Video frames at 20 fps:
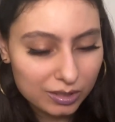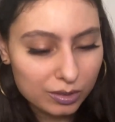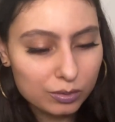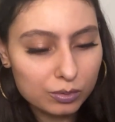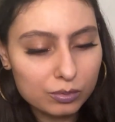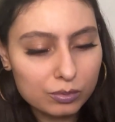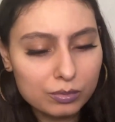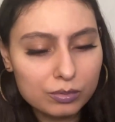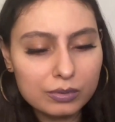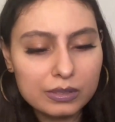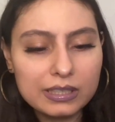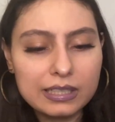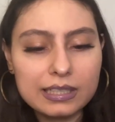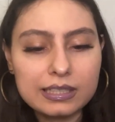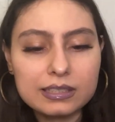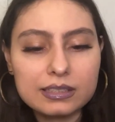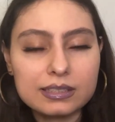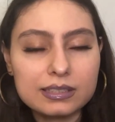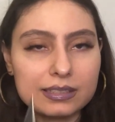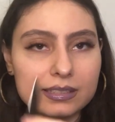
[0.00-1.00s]
Oh, it
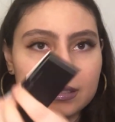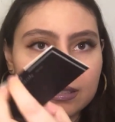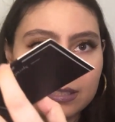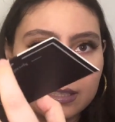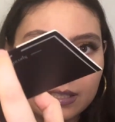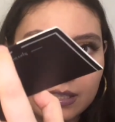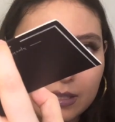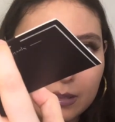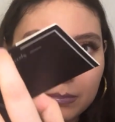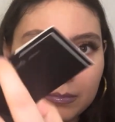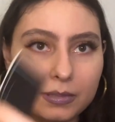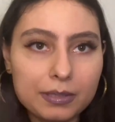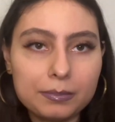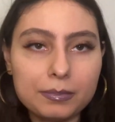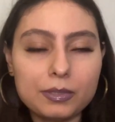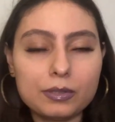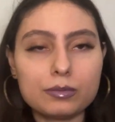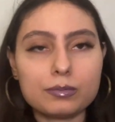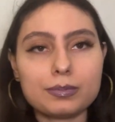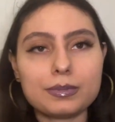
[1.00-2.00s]
has tape. Let
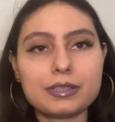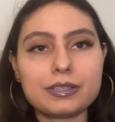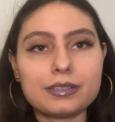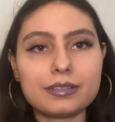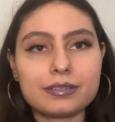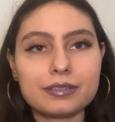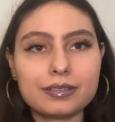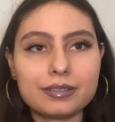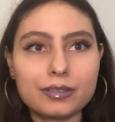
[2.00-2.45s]
me open it.